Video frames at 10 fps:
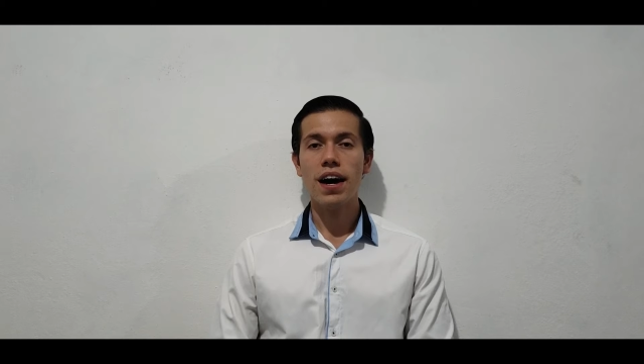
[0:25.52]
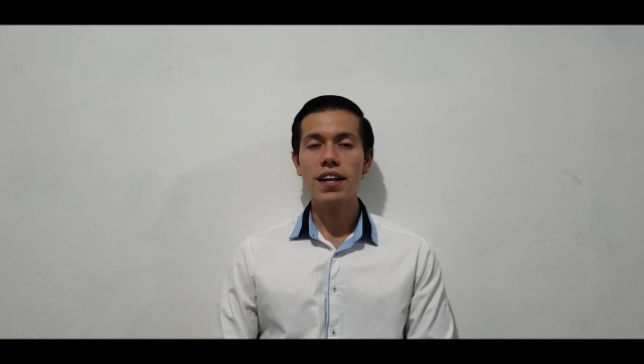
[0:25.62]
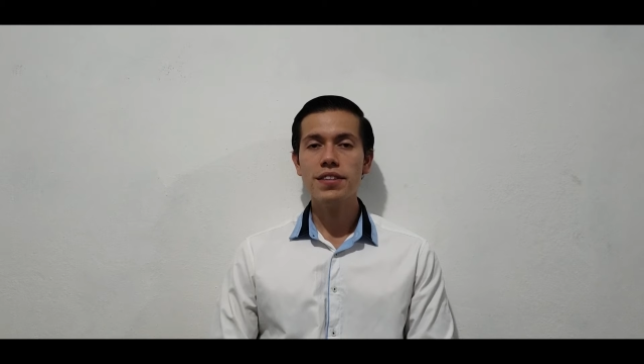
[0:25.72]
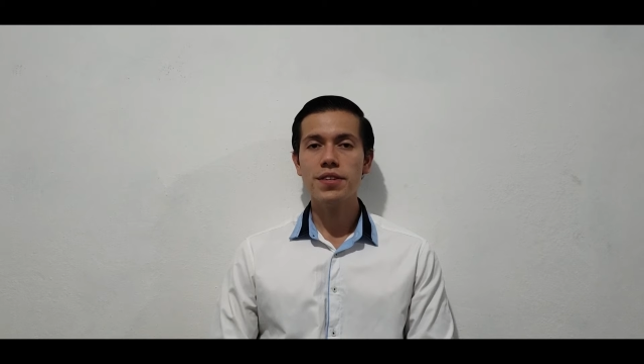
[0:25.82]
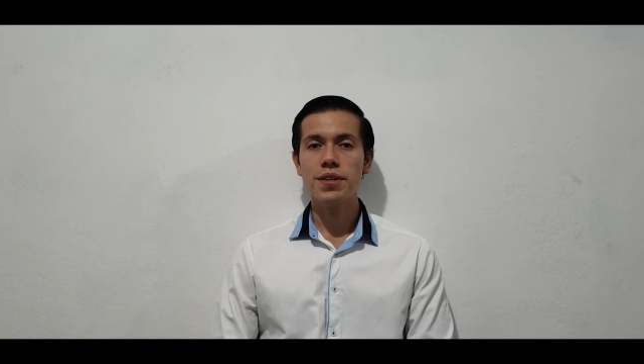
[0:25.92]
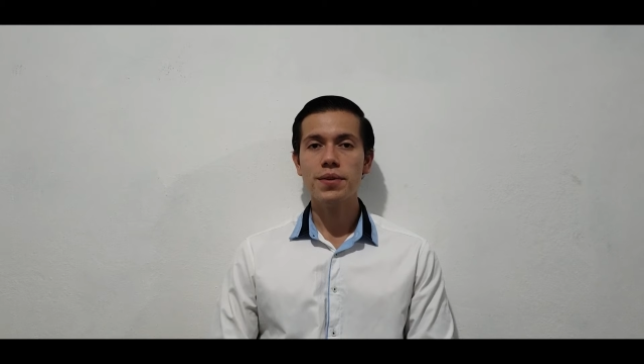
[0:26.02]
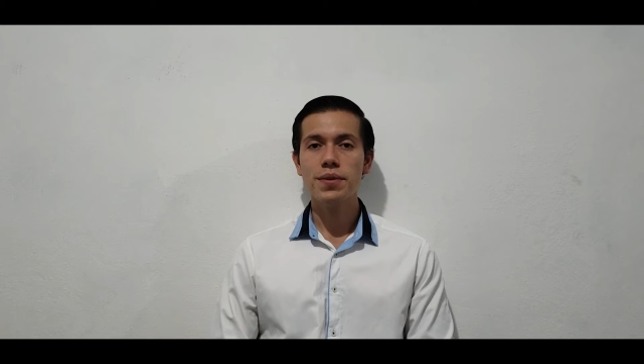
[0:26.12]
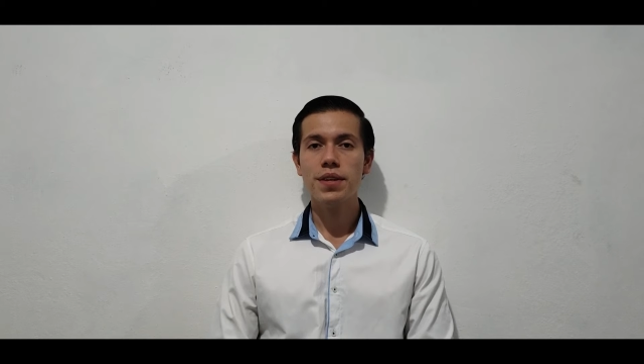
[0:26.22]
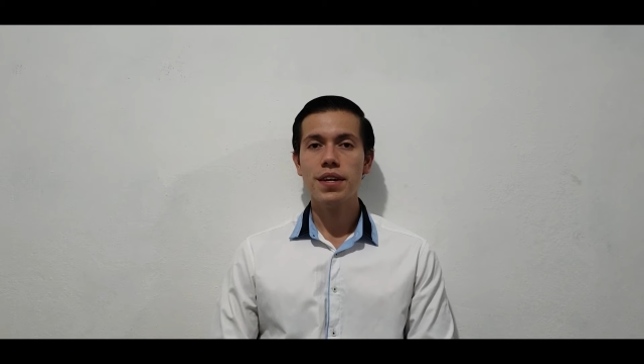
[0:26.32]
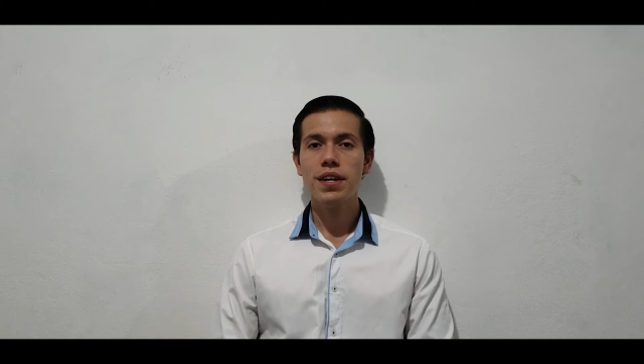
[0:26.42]
Also,
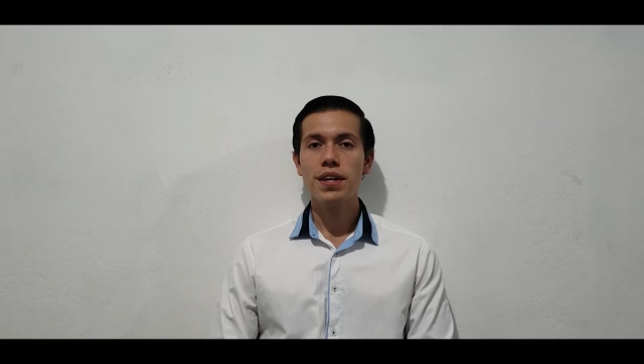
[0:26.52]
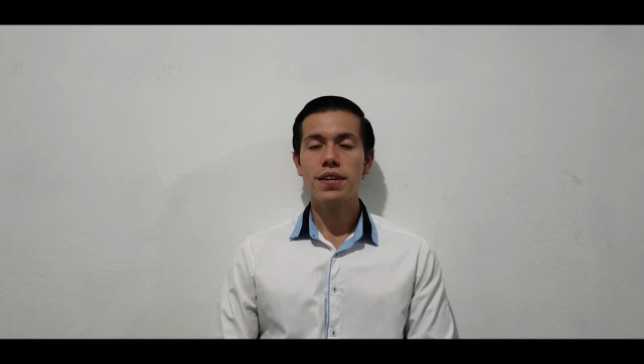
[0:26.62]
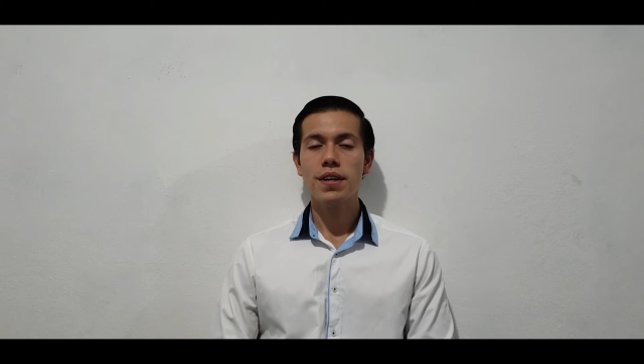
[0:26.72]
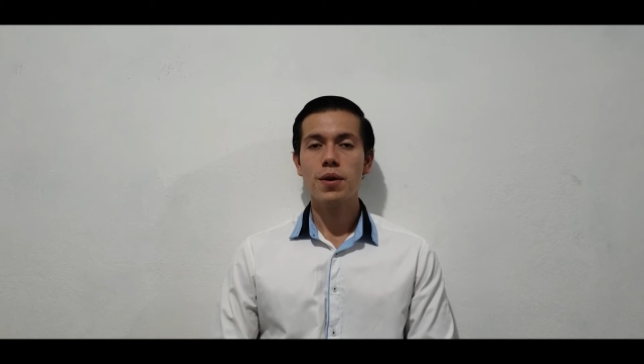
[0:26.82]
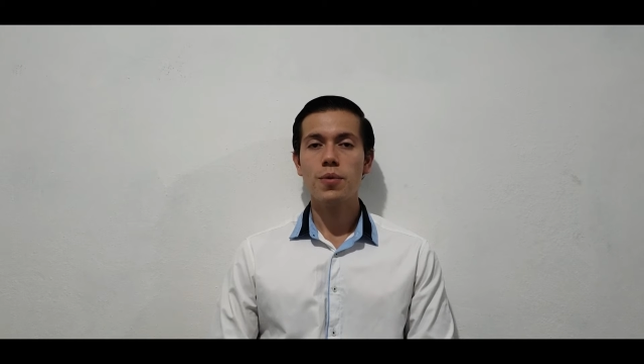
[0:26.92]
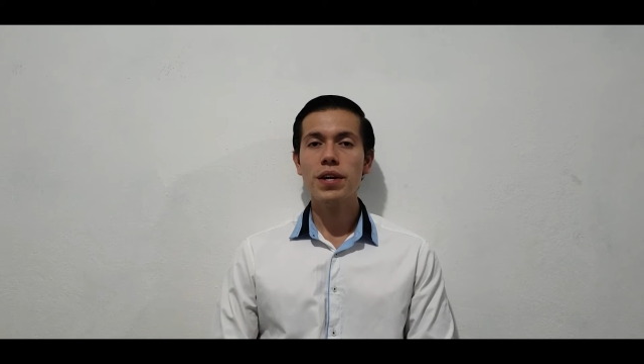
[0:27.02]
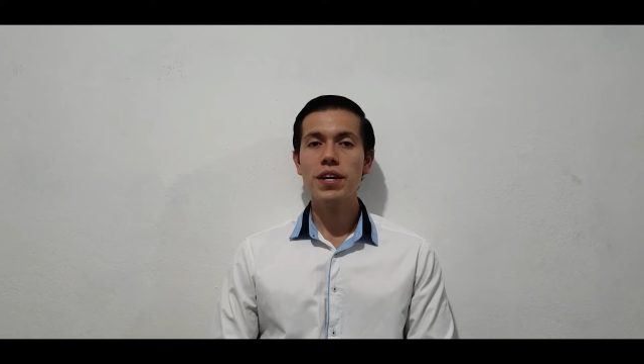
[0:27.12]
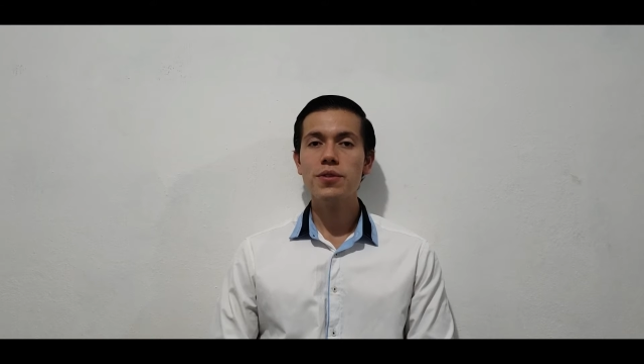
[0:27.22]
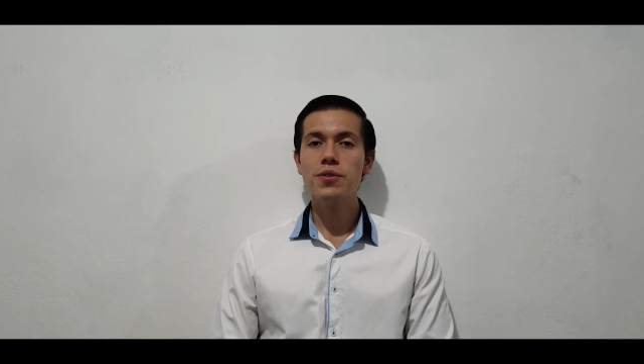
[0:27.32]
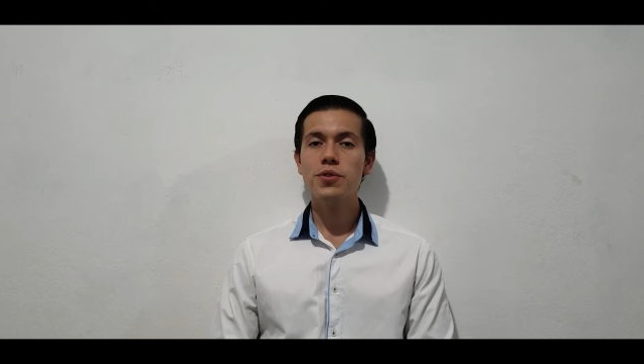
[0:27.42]
we
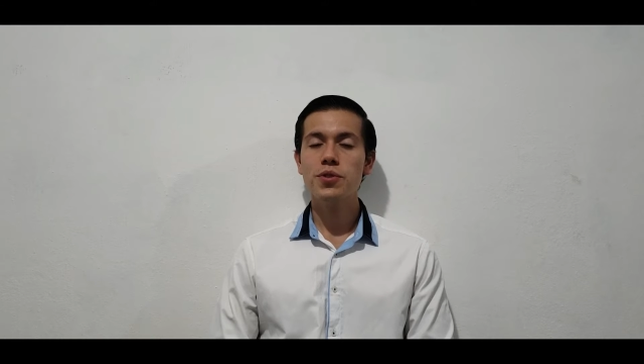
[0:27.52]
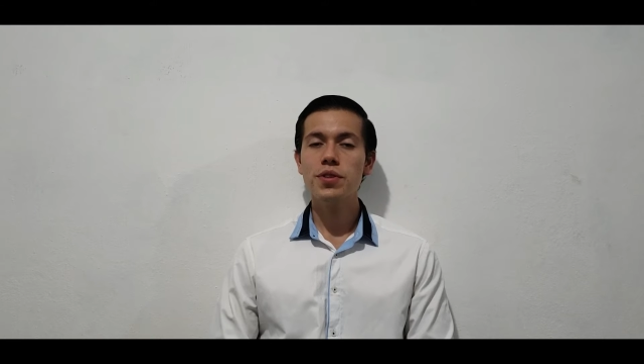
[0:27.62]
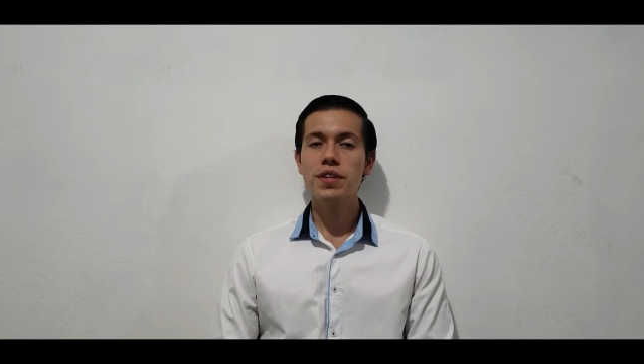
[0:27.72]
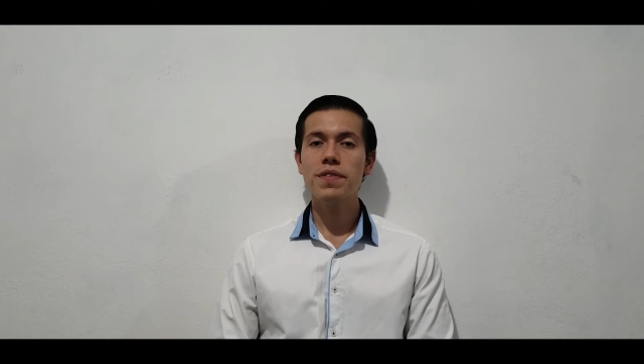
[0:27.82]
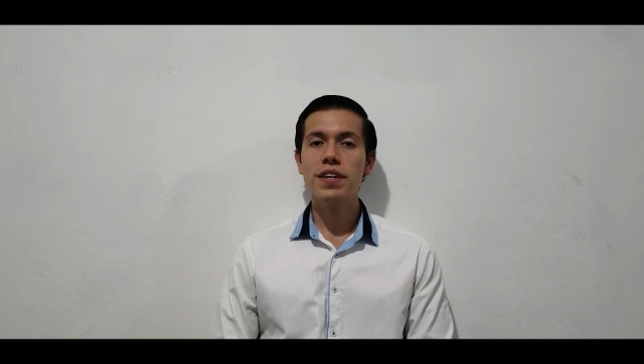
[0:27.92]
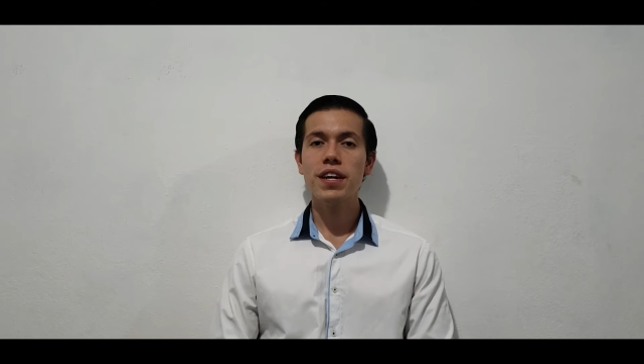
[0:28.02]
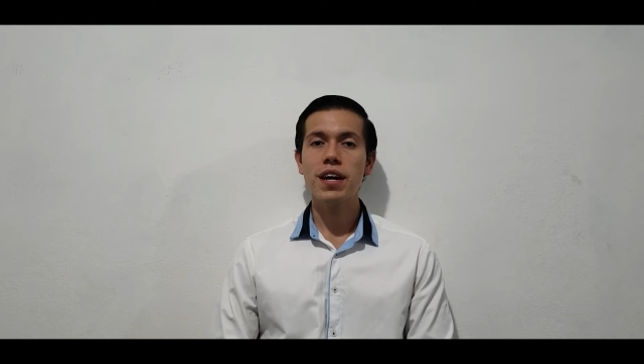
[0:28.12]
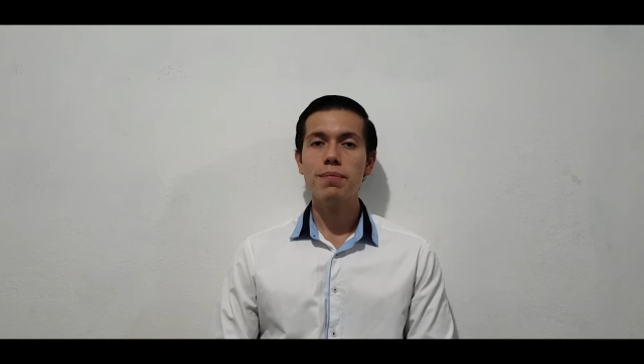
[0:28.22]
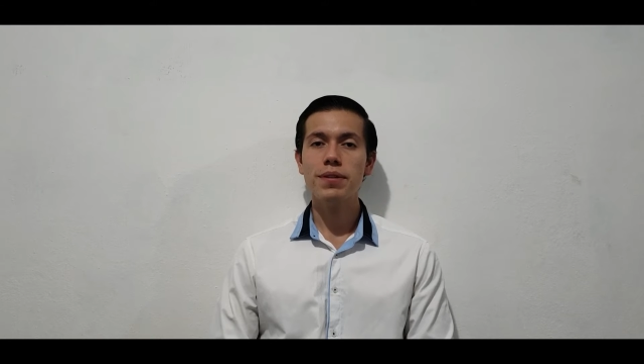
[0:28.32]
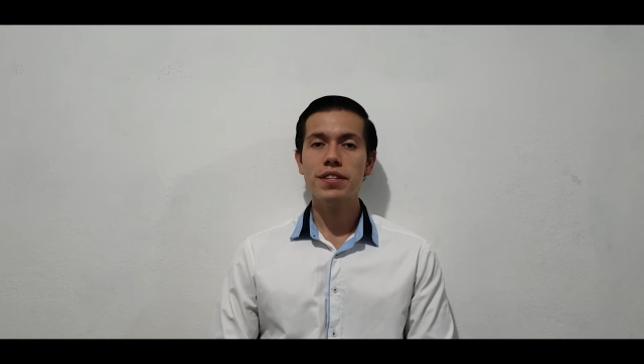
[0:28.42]
use two different
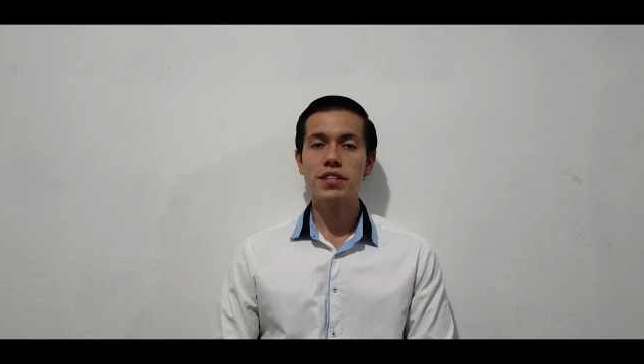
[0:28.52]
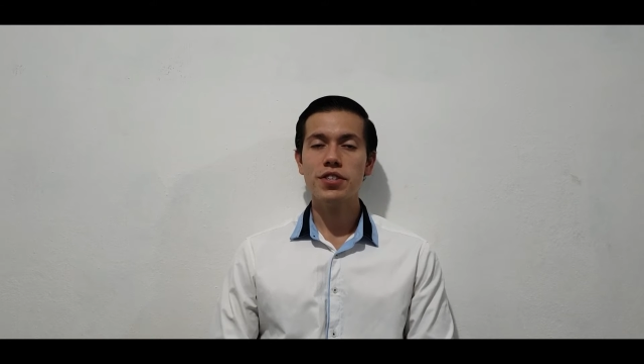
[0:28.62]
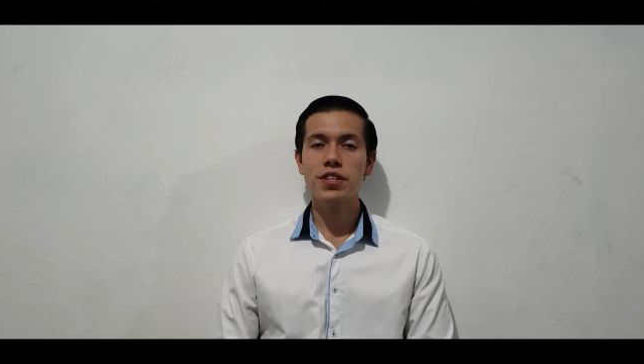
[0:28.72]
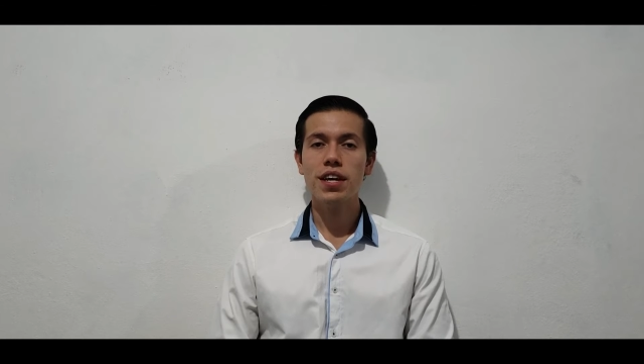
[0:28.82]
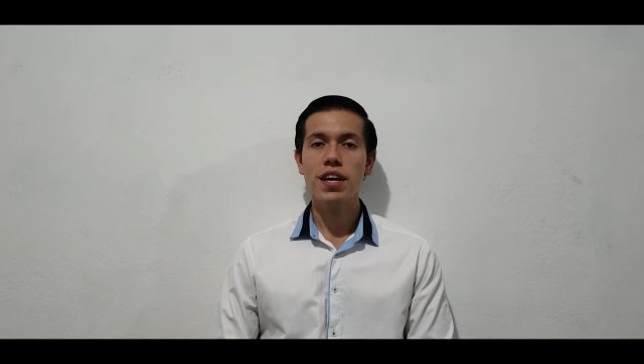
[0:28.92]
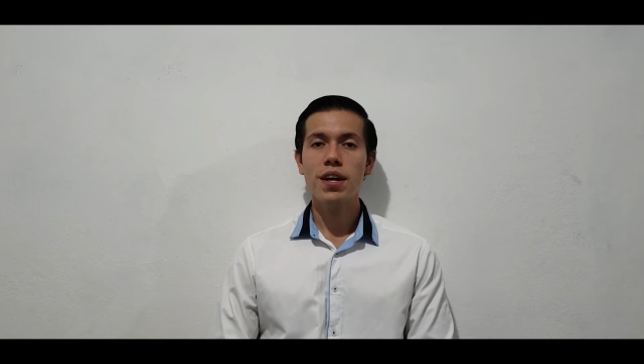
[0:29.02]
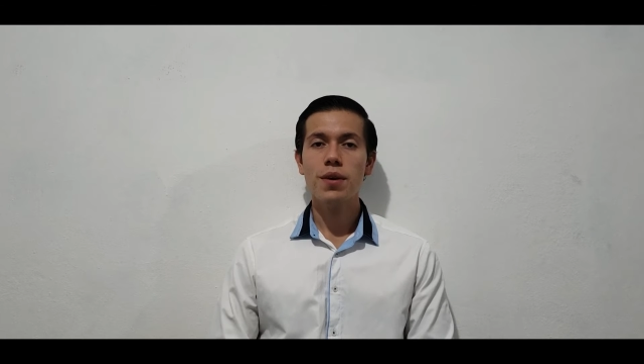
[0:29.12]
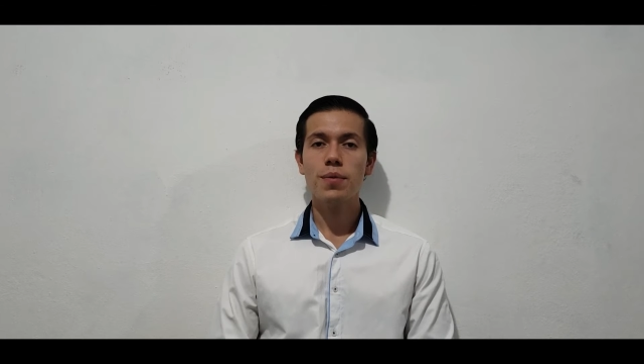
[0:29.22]
compositions